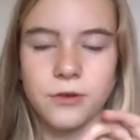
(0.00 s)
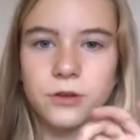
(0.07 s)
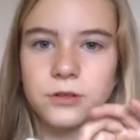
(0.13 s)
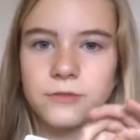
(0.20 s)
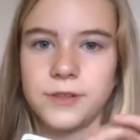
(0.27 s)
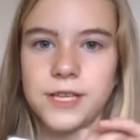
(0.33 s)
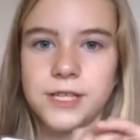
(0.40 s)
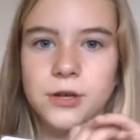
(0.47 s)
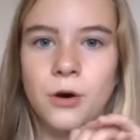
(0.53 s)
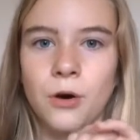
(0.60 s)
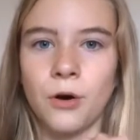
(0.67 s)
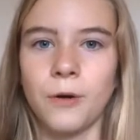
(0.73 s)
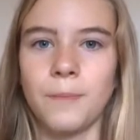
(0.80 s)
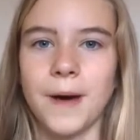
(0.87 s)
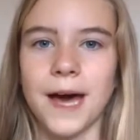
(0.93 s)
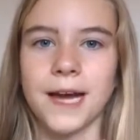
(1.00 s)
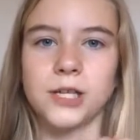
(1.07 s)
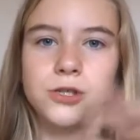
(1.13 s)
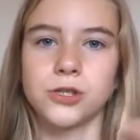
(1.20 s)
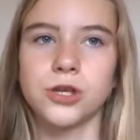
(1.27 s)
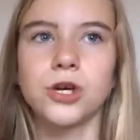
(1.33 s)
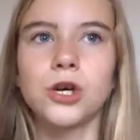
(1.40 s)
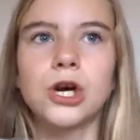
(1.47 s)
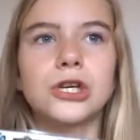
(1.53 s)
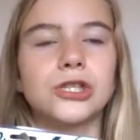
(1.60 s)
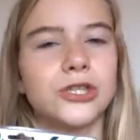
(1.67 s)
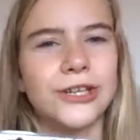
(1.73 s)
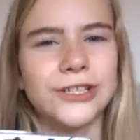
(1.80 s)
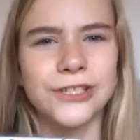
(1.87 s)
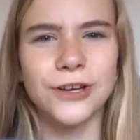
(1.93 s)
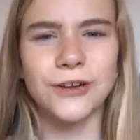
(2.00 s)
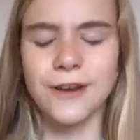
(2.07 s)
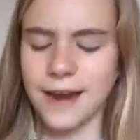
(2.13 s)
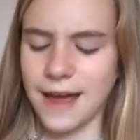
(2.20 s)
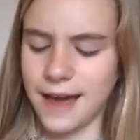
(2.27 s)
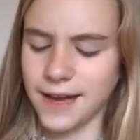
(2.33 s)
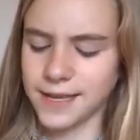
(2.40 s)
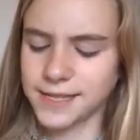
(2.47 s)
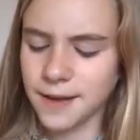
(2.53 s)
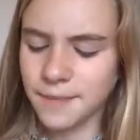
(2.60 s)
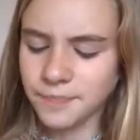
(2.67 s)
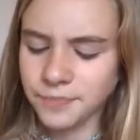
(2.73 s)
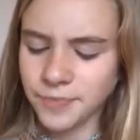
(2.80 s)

colour in this whole pack. It's just so, so nice.